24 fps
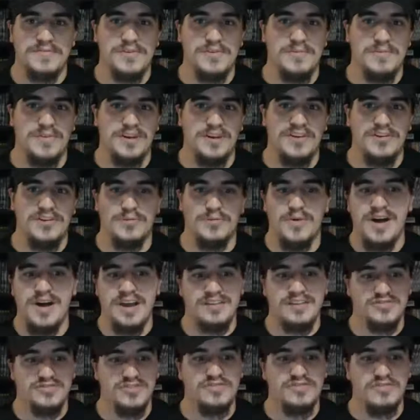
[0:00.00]
want to know why,
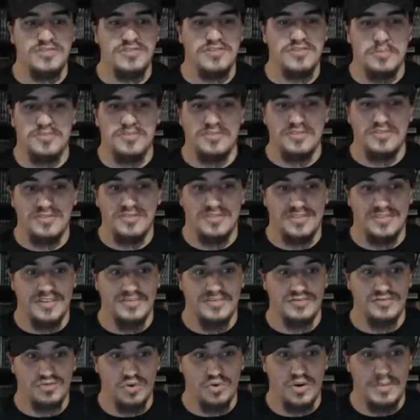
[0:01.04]
just look up
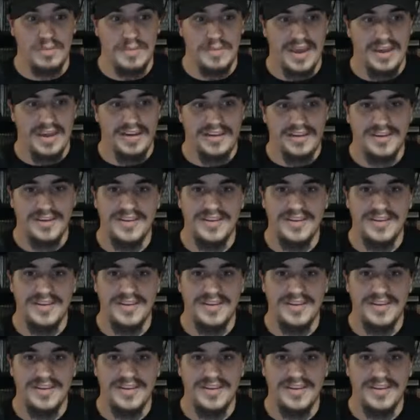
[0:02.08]
Destroy Man.